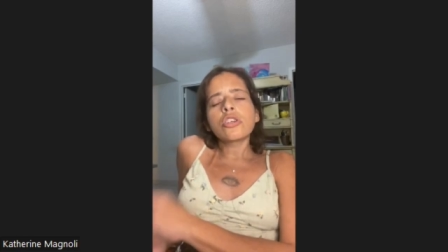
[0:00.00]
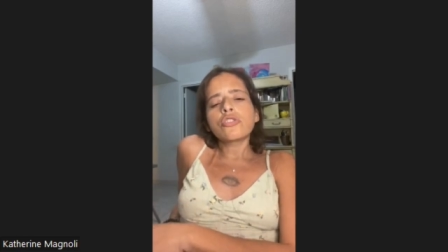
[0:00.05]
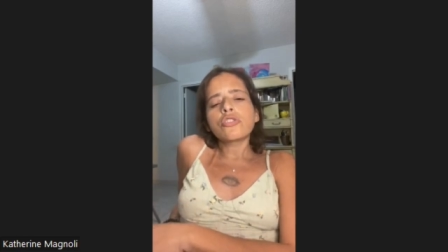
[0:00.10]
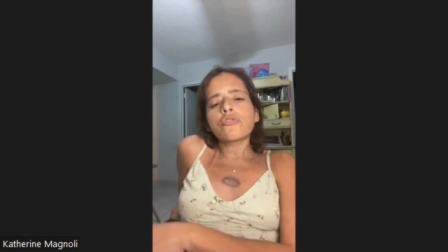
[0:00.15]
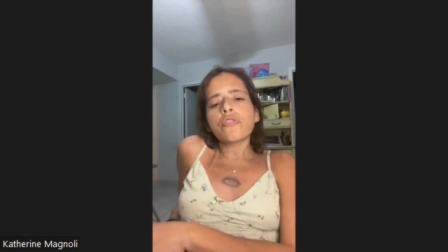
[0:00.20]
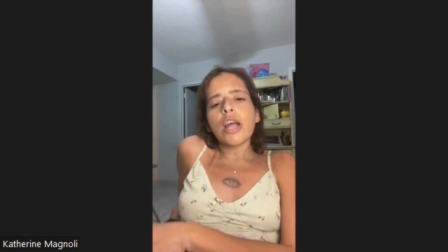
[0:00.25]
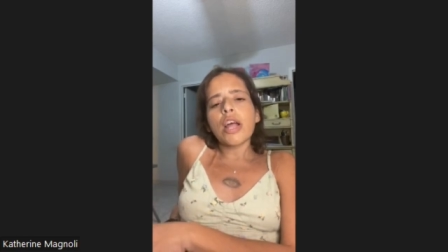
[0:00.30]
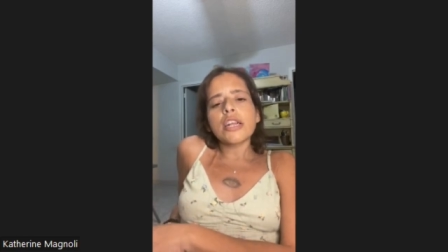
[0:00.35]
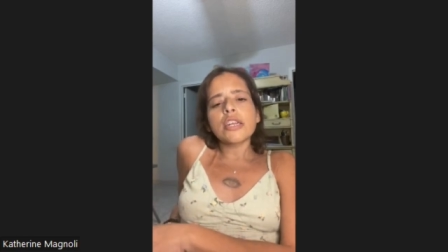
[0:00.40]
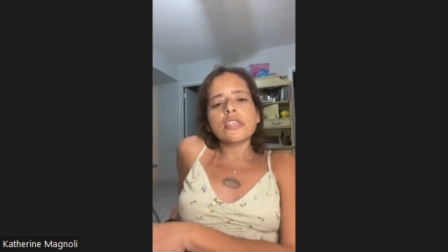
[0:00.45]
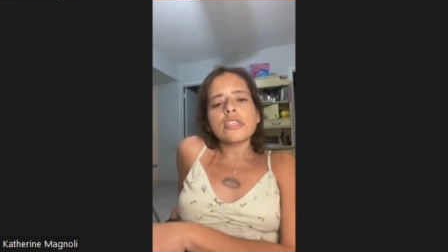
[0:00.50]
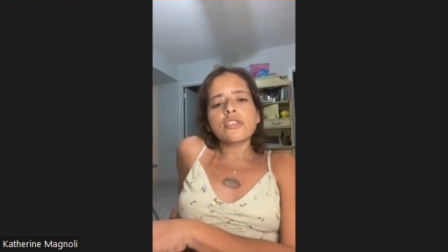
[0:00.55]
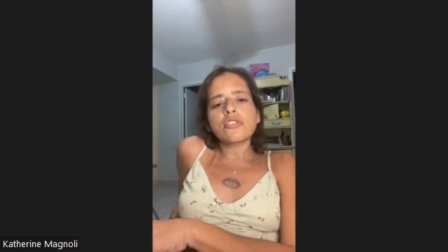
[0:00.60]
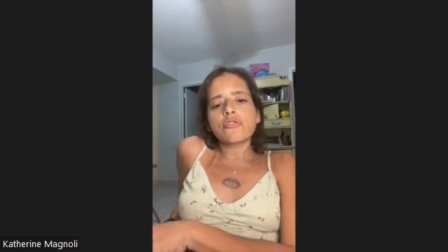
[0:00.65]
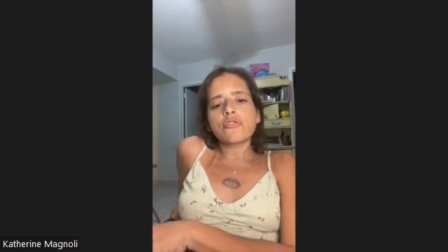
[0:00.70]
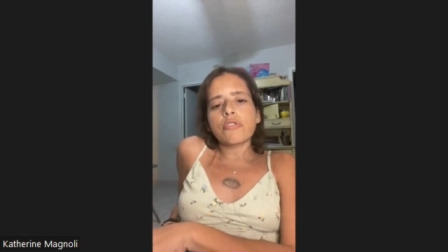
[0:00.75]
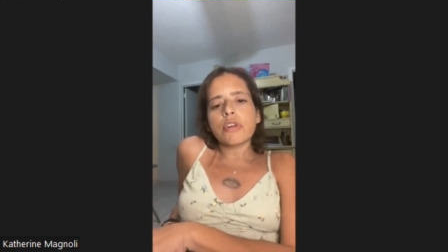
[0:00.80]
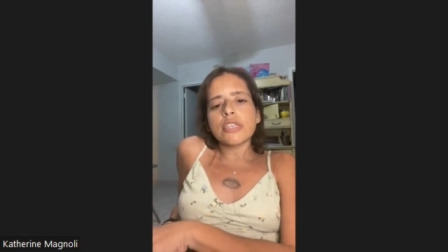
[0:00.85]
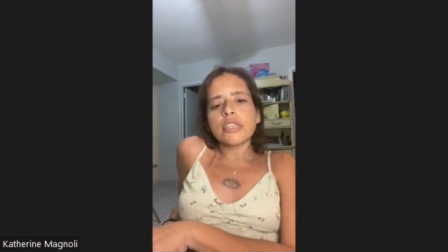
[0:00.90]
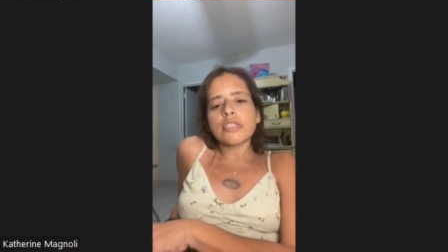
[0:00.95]
try to
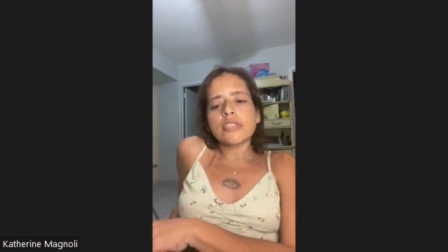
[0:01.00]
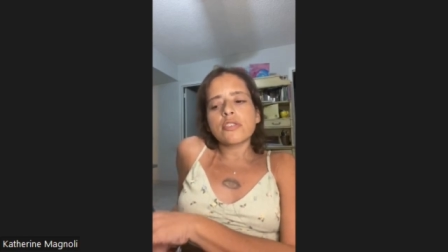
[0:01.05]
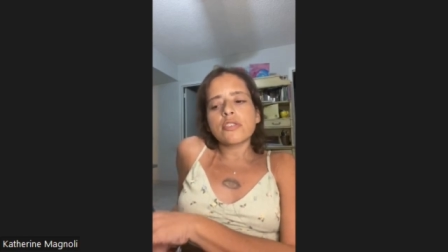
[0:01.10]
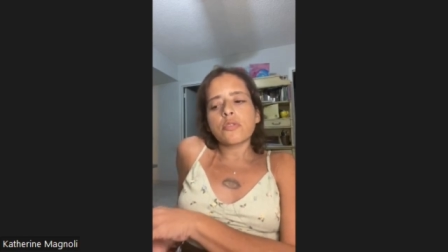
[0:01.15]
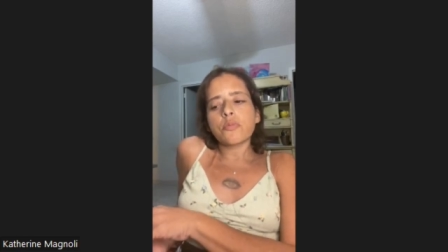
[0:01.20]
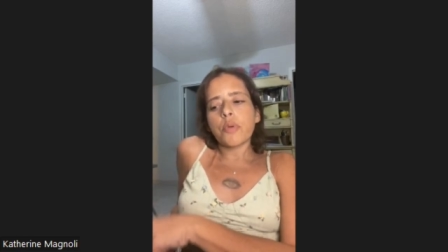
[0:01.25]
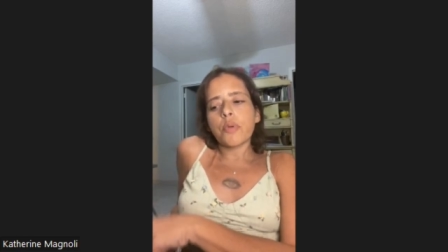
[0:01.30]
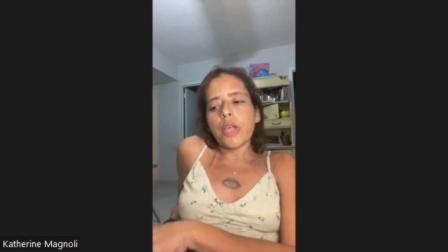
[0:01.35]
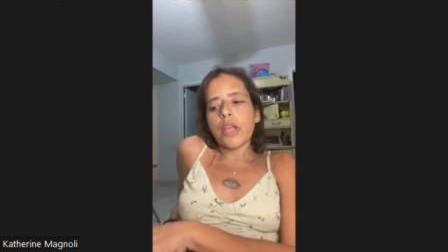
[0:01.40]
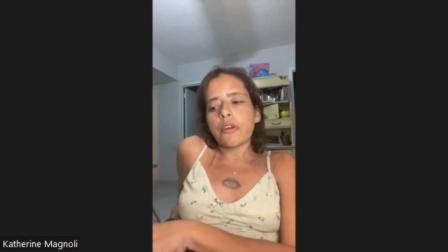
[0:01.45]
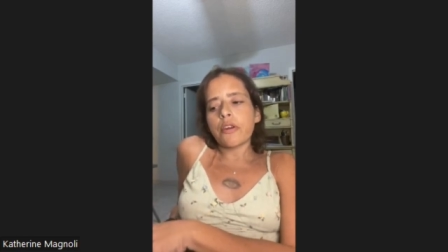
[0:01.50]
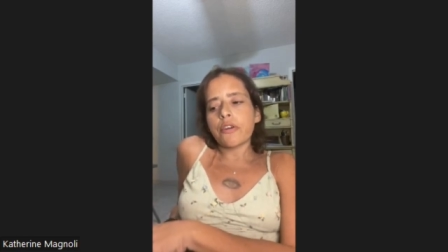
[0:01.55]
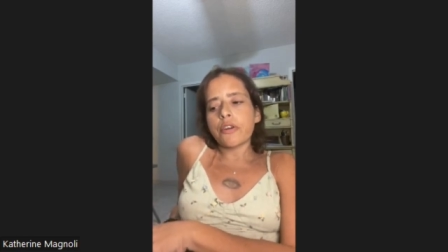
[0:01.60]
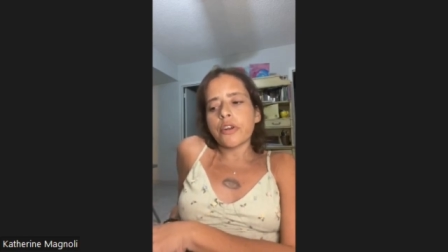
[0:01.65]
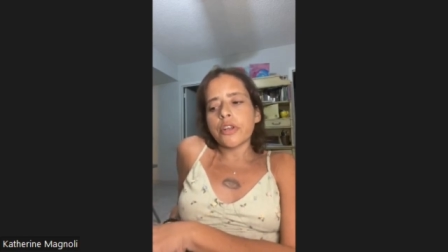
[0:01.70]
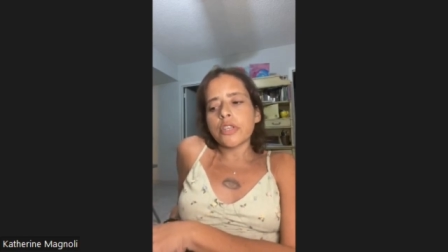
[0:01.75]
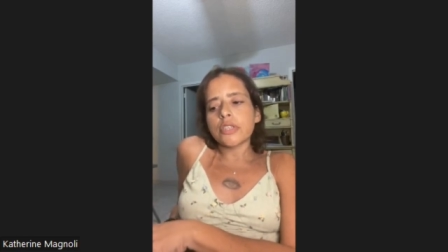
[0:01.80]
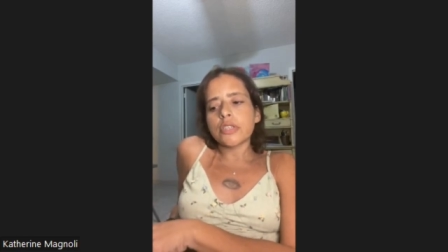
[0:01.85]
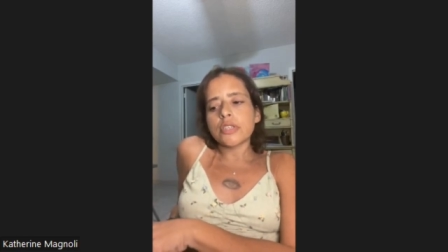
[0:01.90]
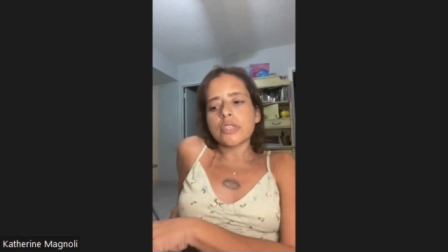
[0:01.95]
stress to
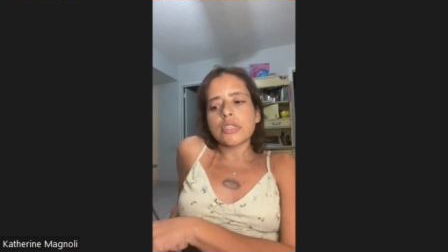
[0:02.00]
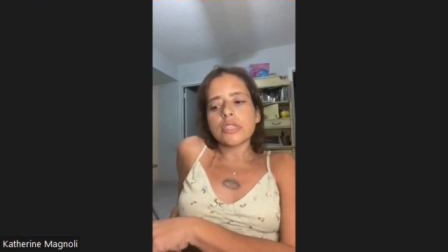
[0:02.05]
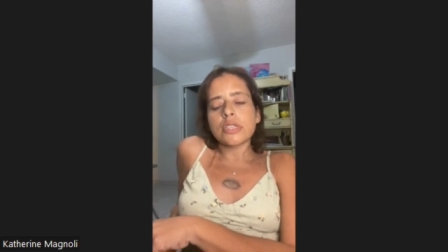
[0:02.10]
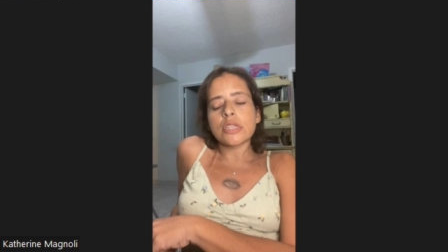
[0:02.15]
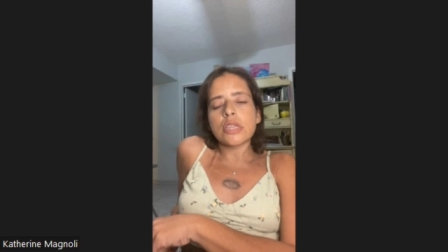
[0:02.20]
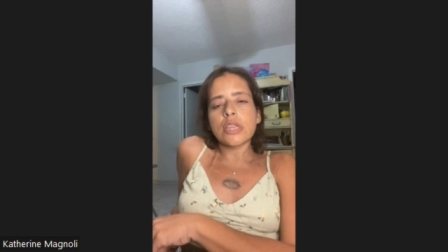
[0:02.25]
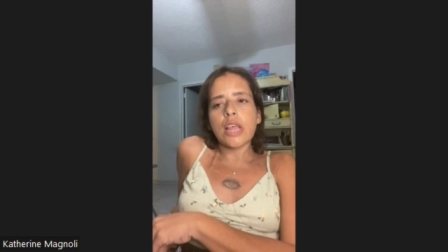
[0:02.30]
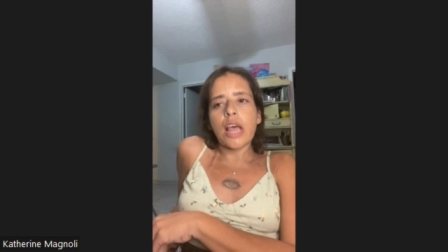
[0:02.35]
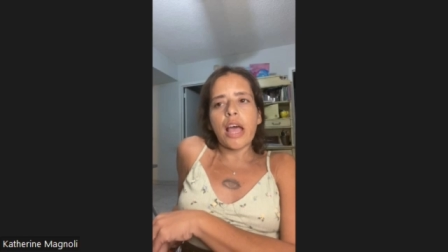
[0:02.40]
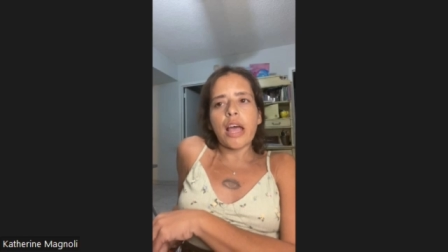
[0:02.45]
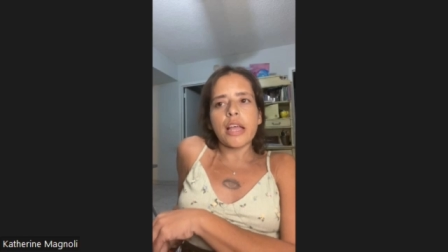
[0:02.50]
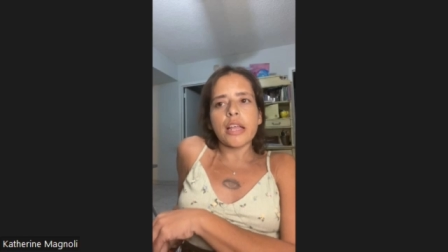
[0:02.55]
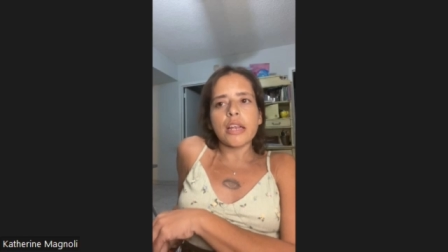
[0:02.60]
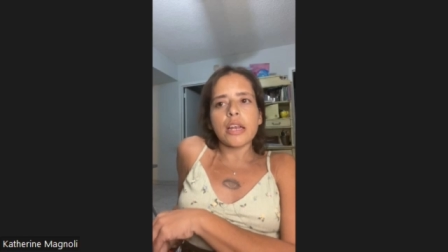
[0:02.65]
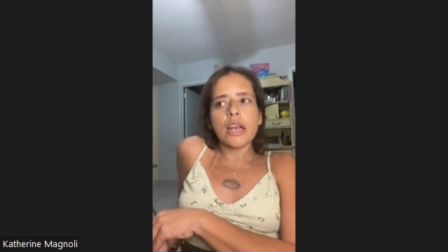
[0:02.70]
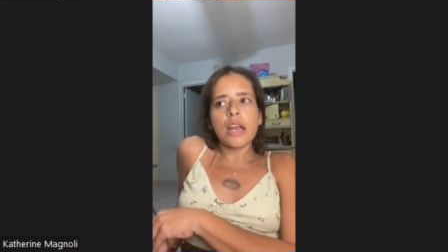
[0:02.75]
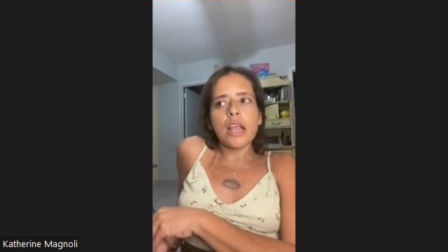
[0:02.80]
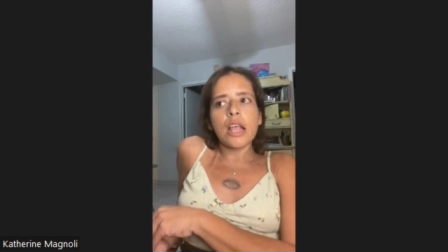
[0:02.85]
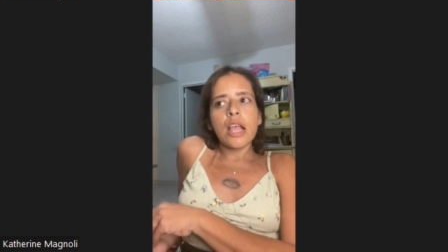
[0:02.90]
parents that